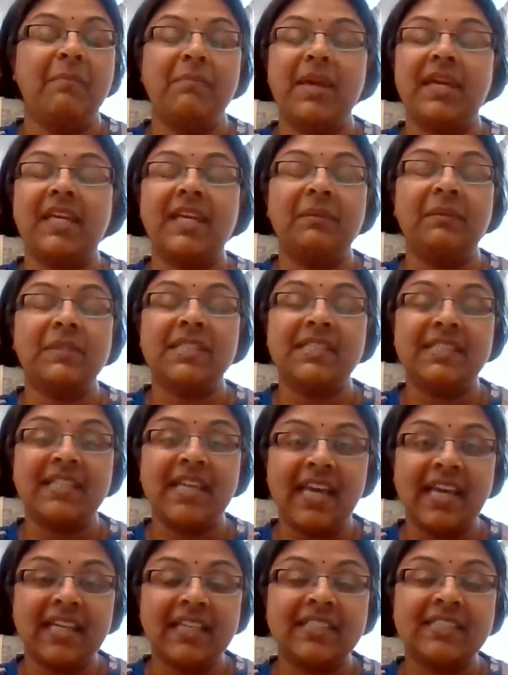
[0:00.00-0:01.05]
making
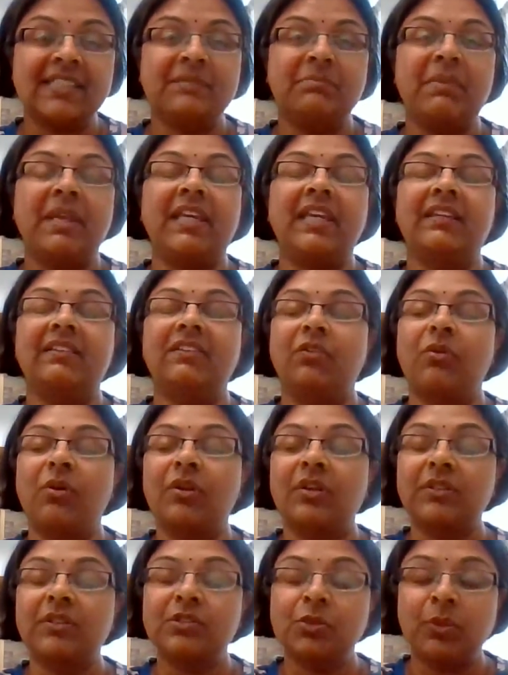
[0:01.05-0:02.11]
mistakes, making the
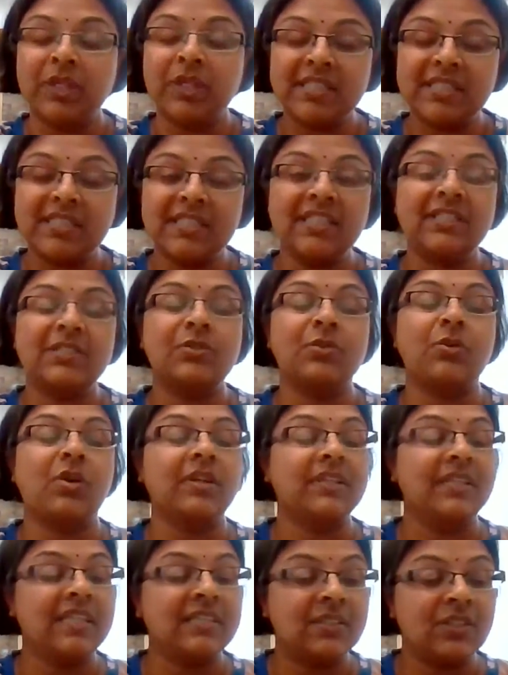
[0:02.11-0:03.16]
wrong choices,
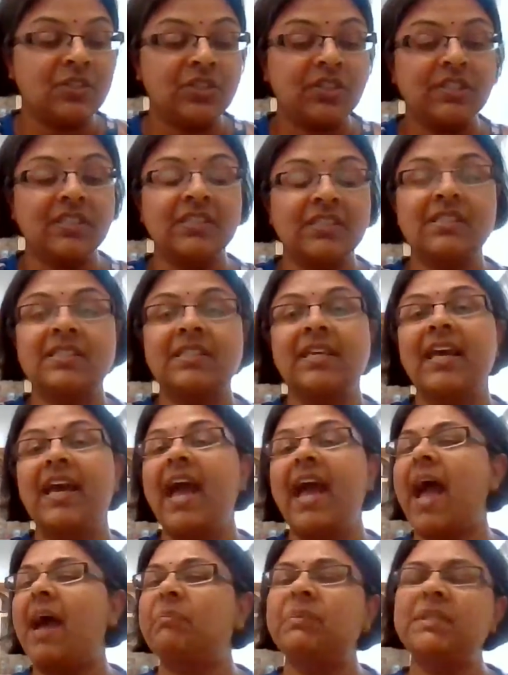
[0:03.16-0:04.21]
wrong decisions
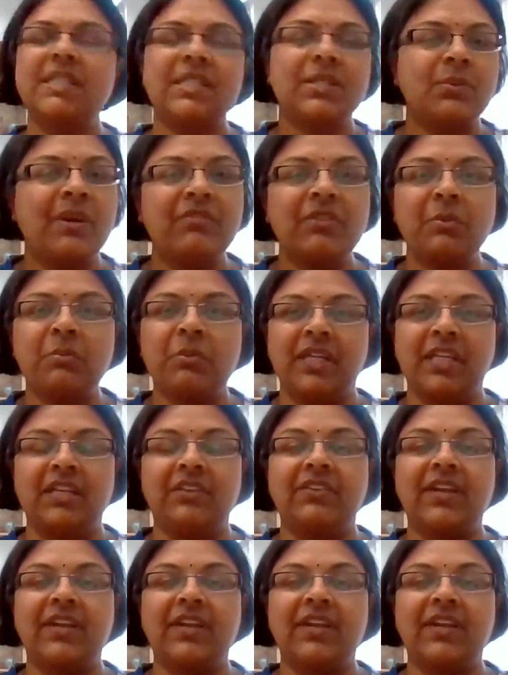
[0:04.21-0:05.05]
happens to everybody,